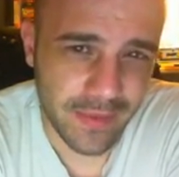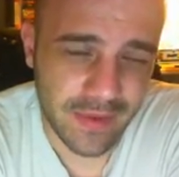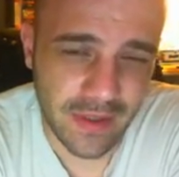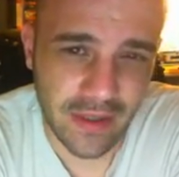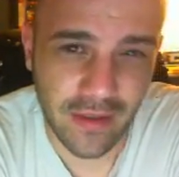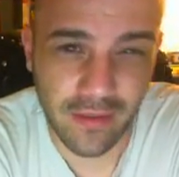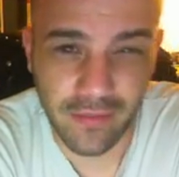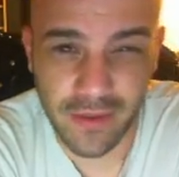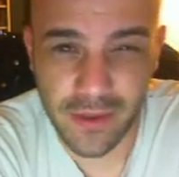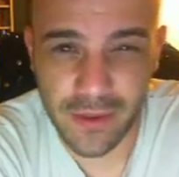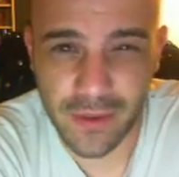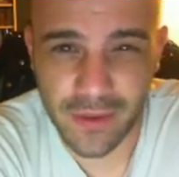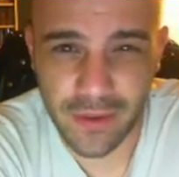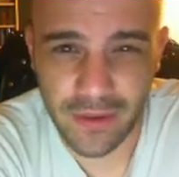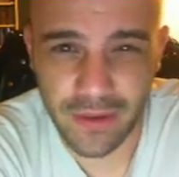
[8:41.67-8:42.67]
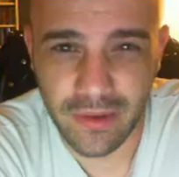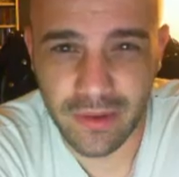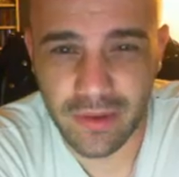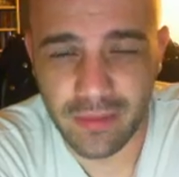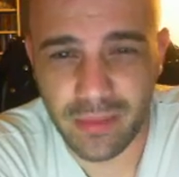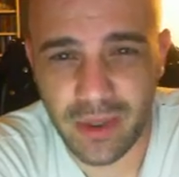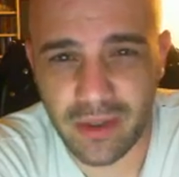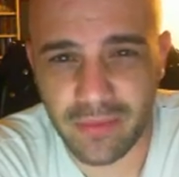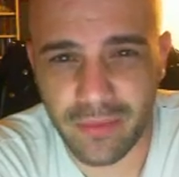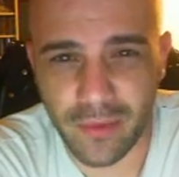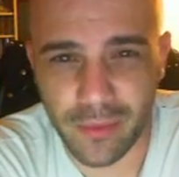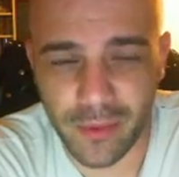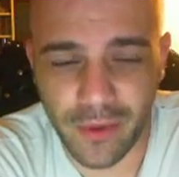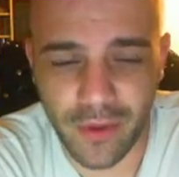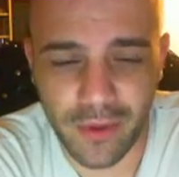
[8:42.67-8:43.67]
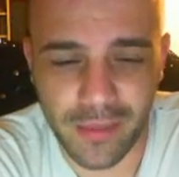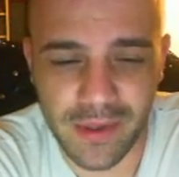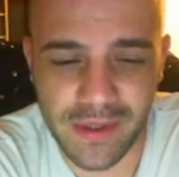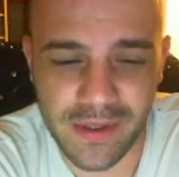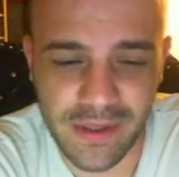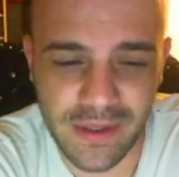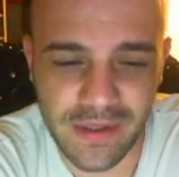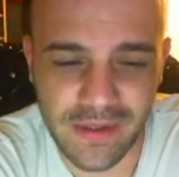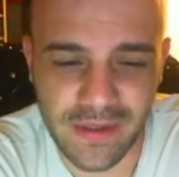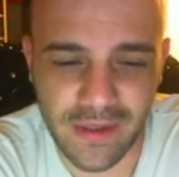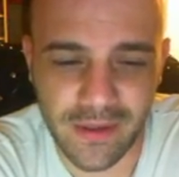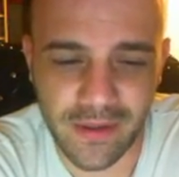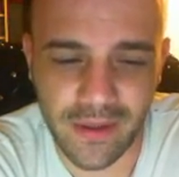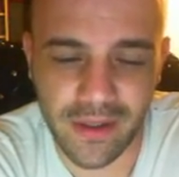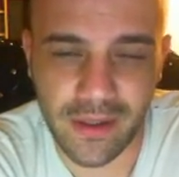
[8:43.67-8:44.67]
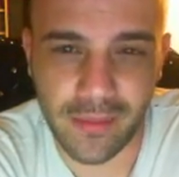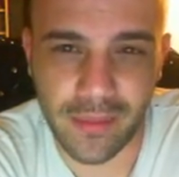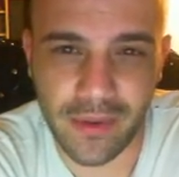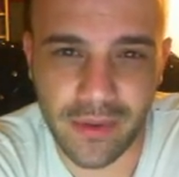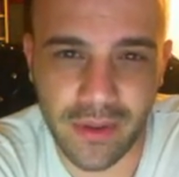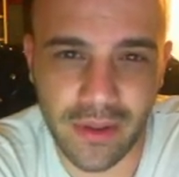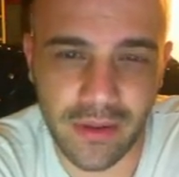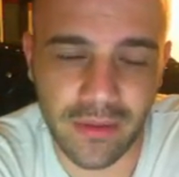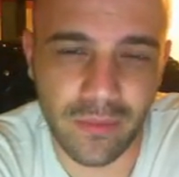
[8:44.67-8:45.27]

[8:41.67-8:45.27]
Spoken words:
It's like an adventure platformer RPG style game, but